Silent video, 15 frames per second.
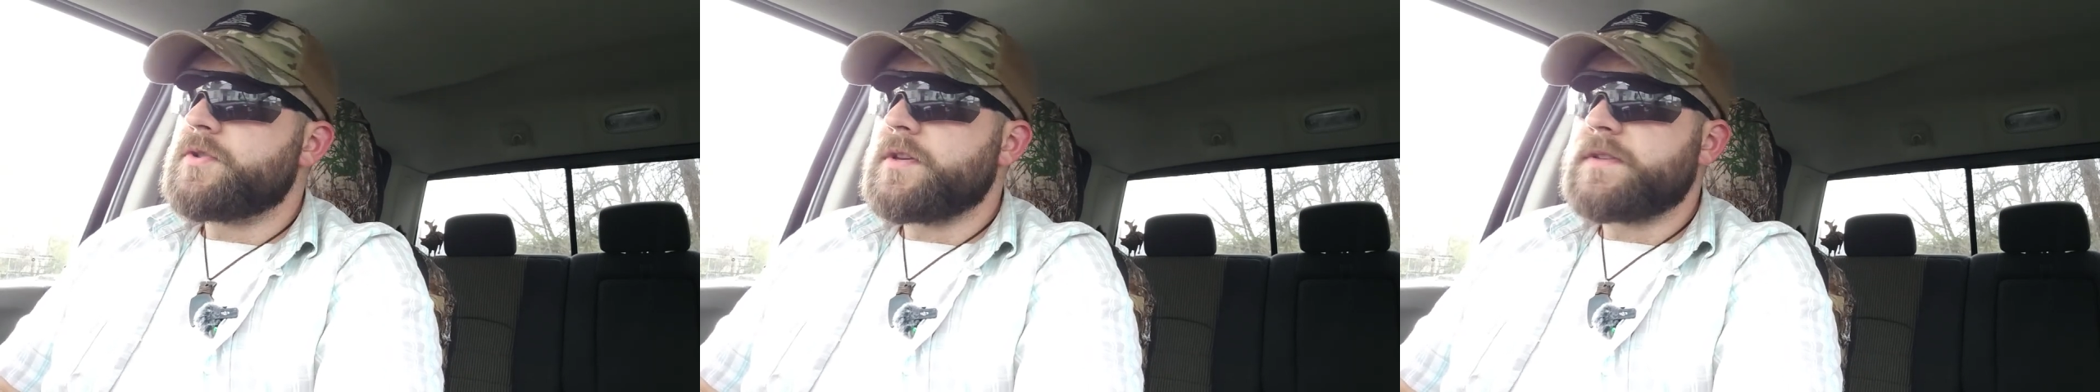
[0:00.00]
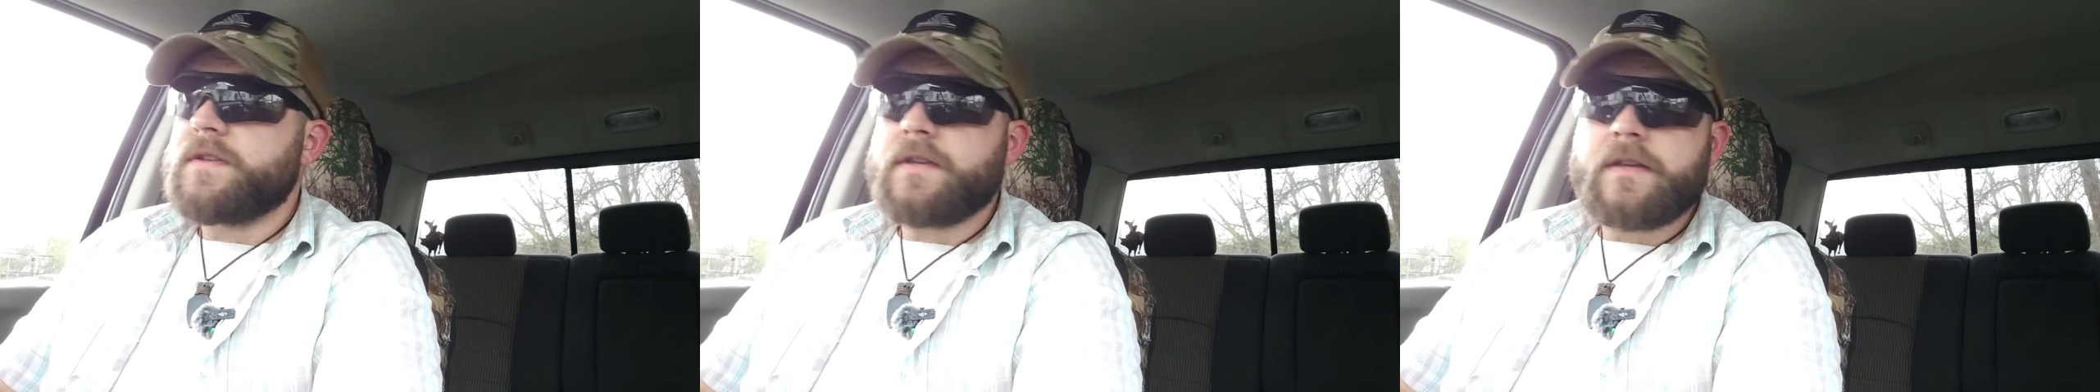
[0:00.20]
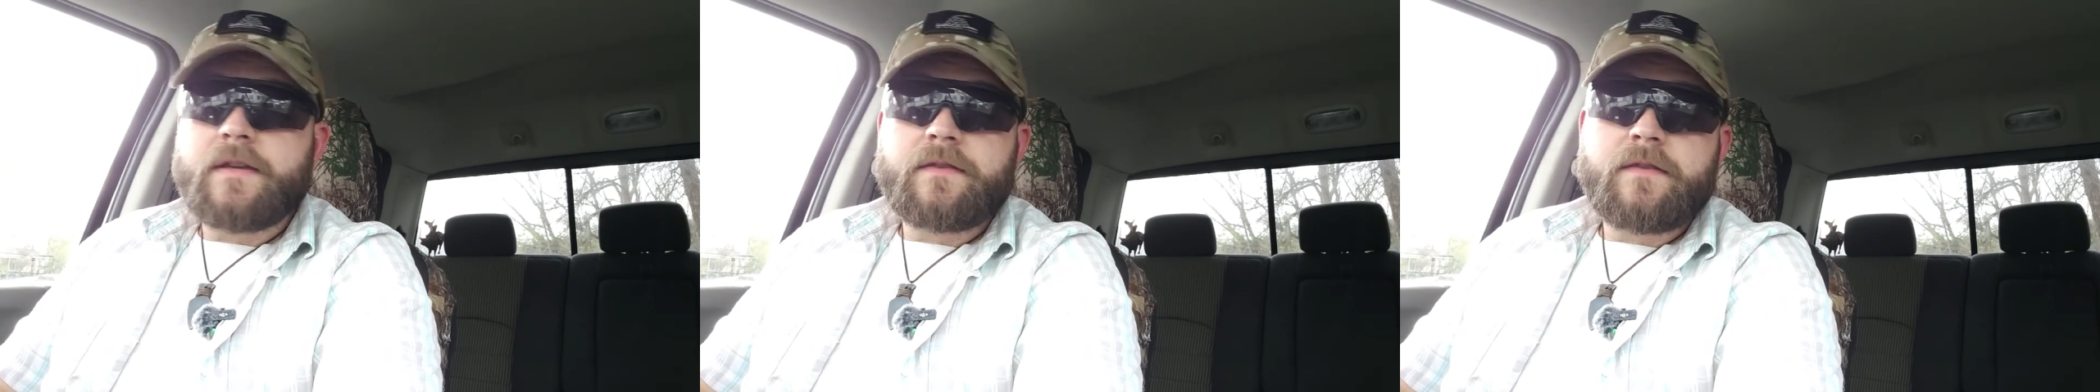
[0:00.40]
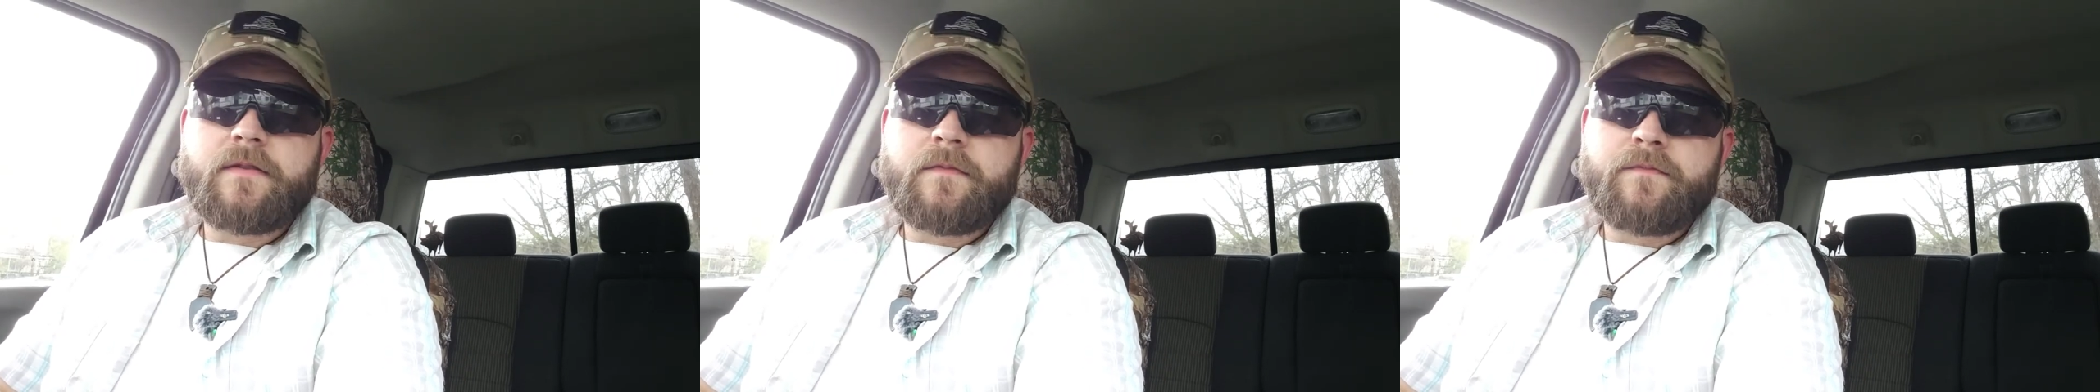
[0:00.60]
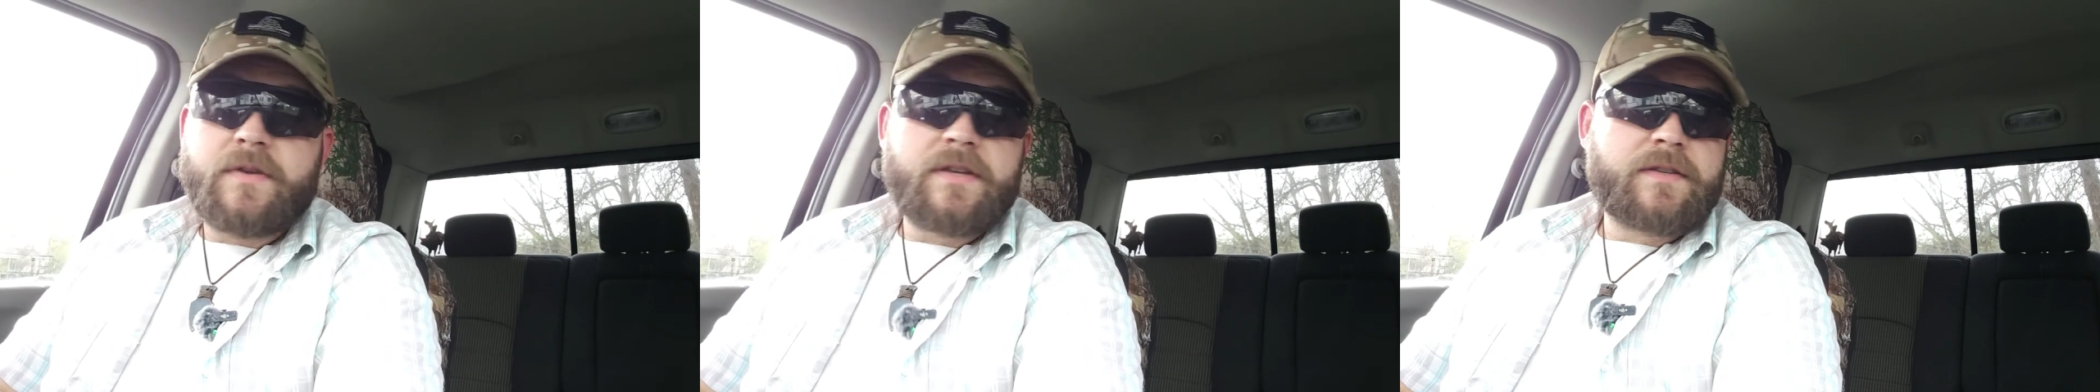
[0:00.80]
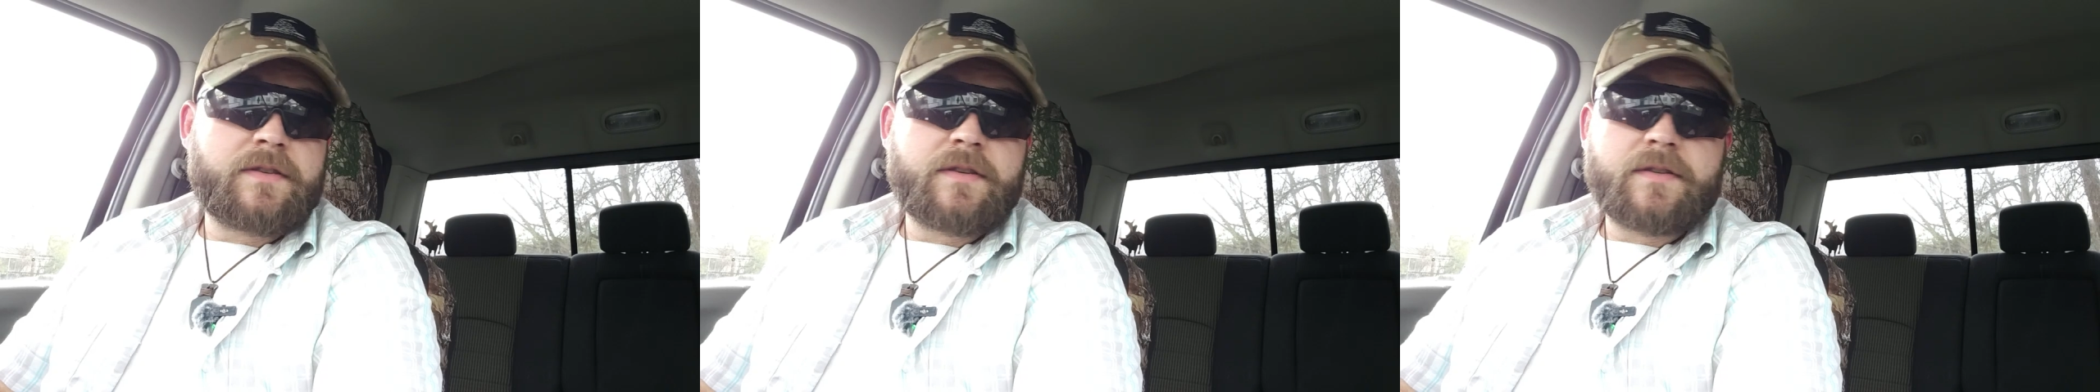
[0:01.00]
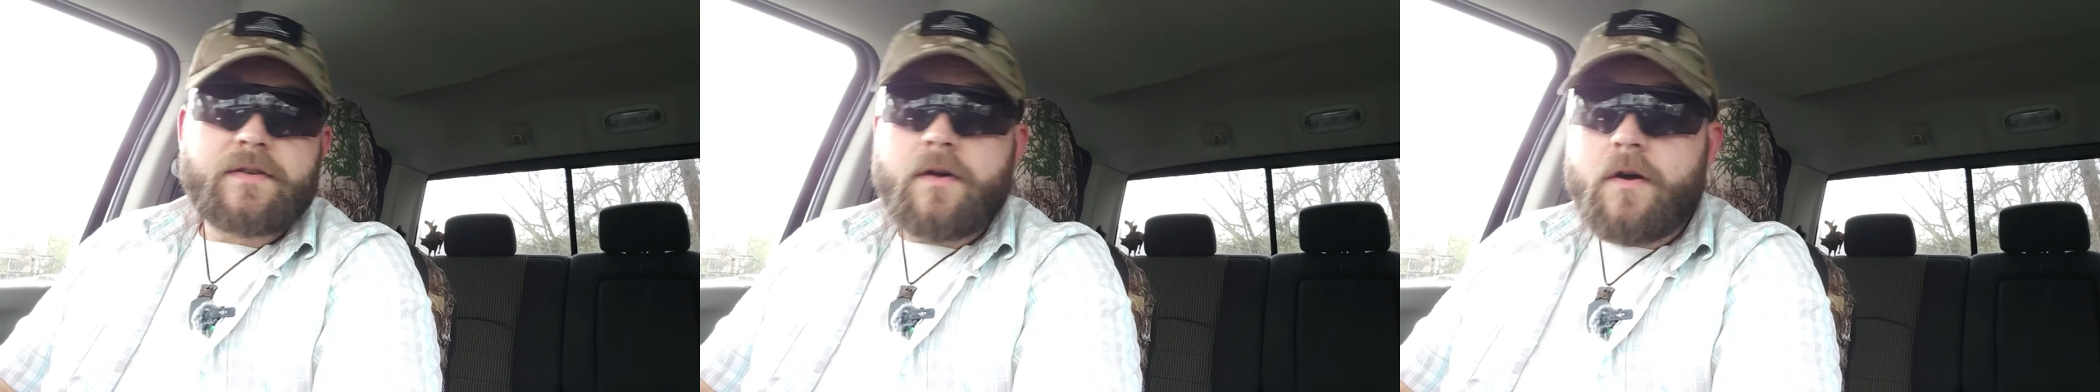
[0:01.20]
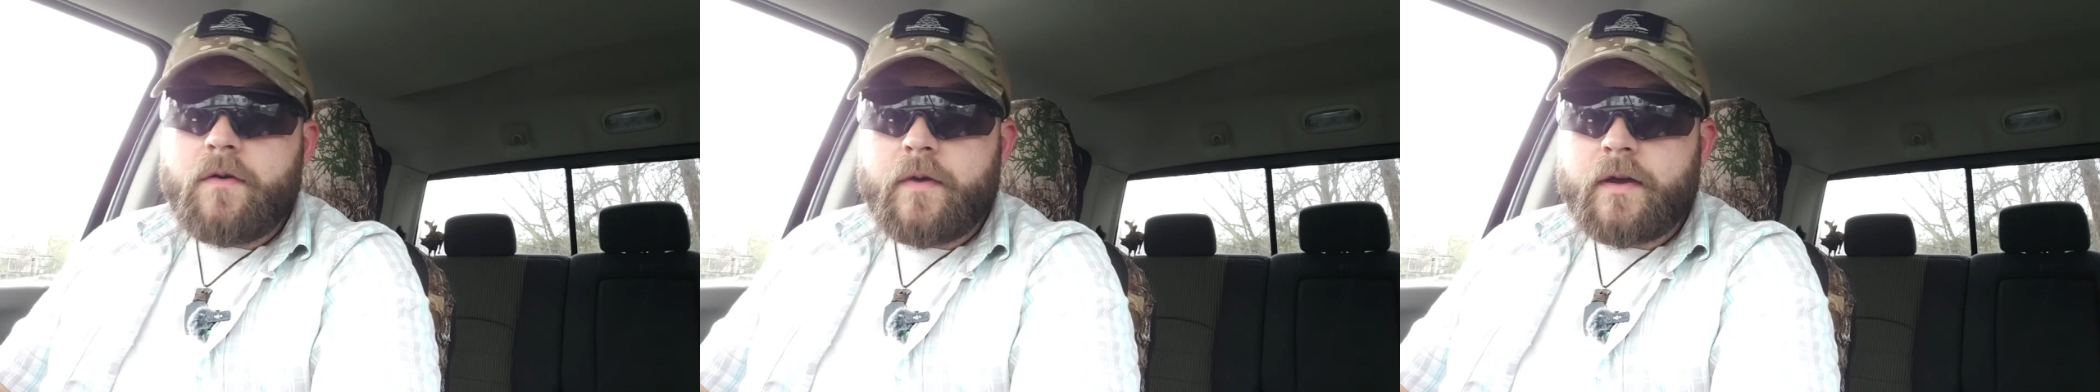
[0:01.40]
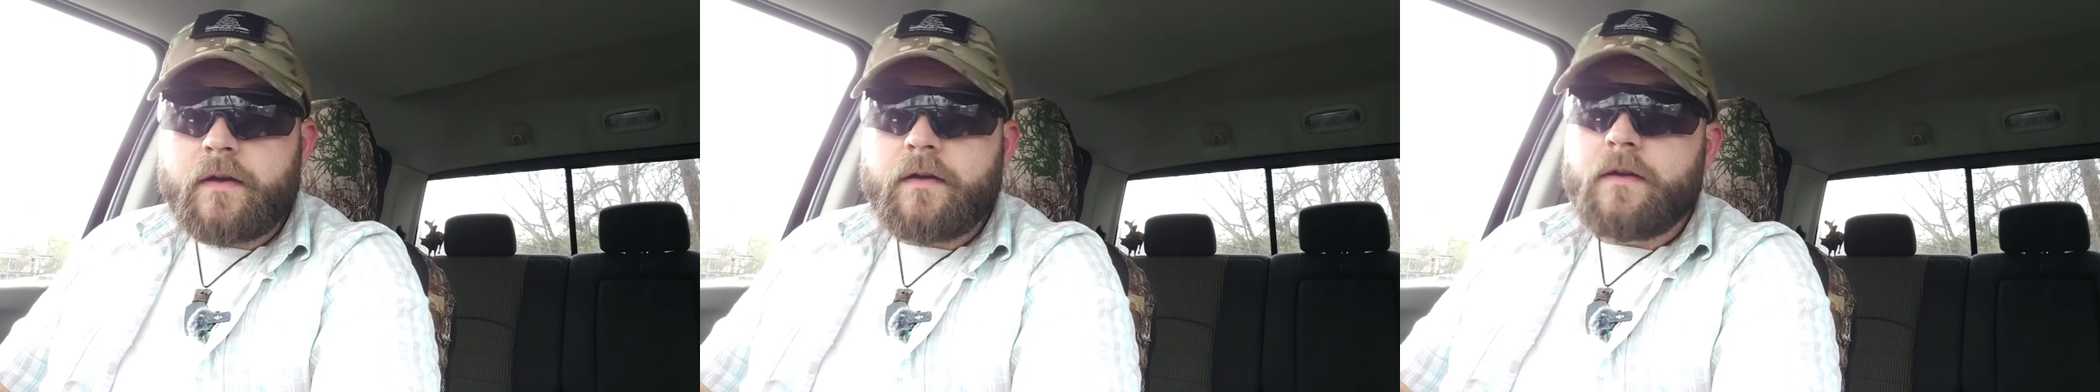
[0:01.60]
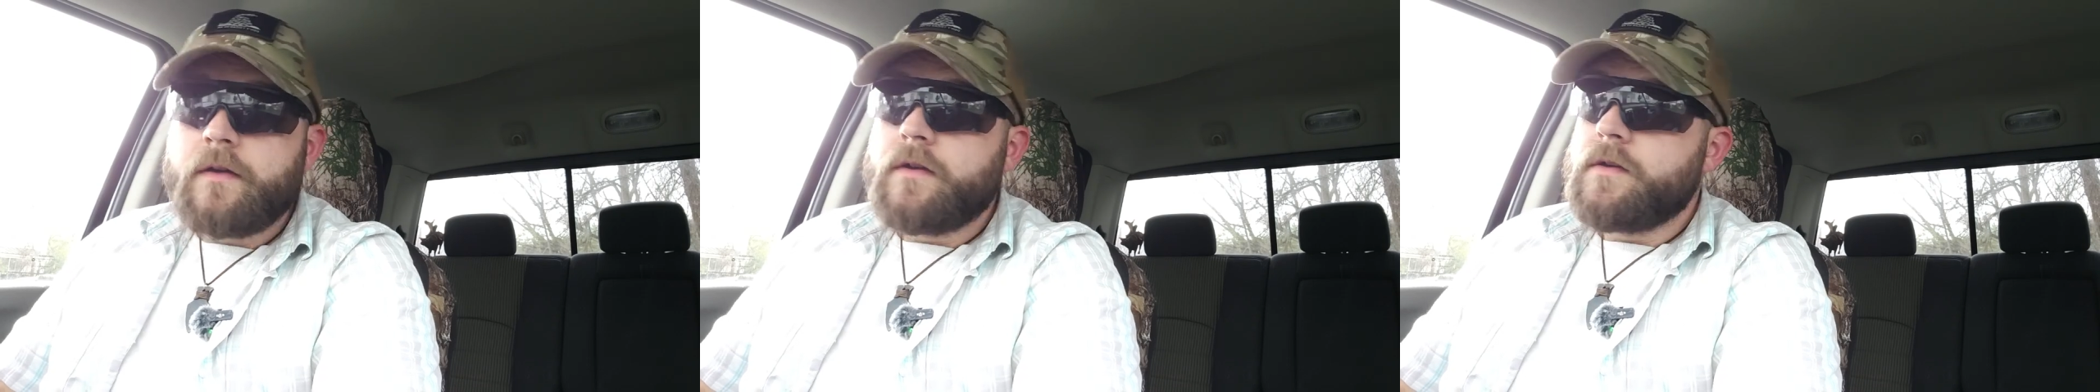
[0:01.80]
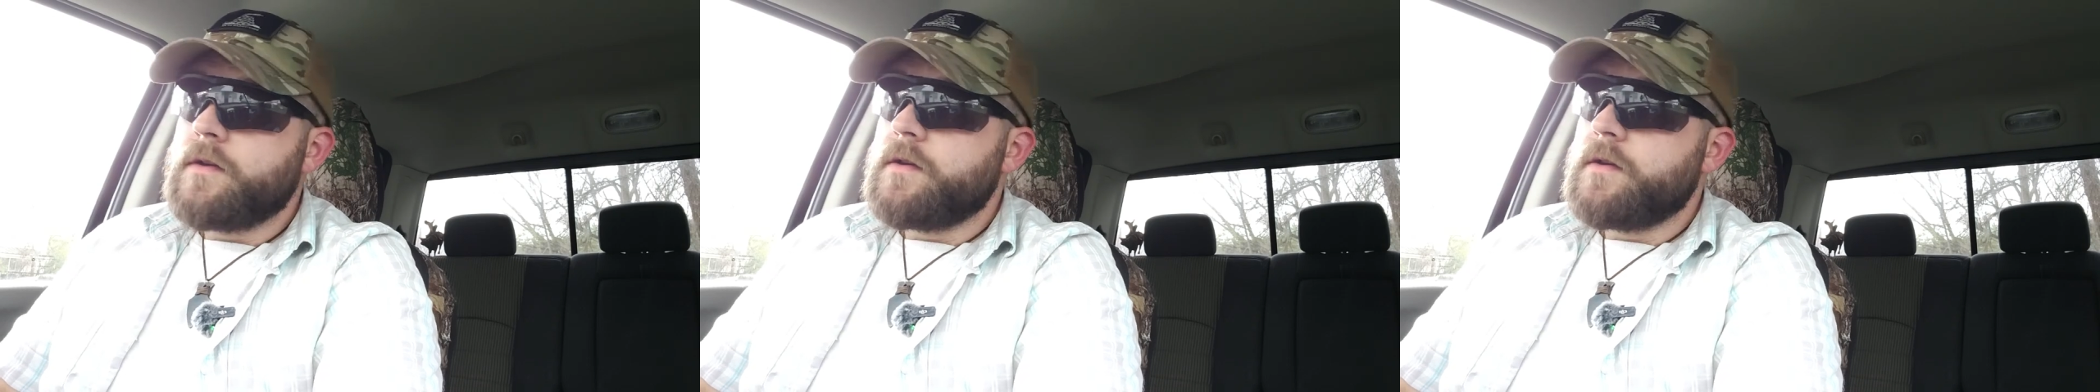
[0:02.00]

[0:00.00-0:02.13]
just to get the business going.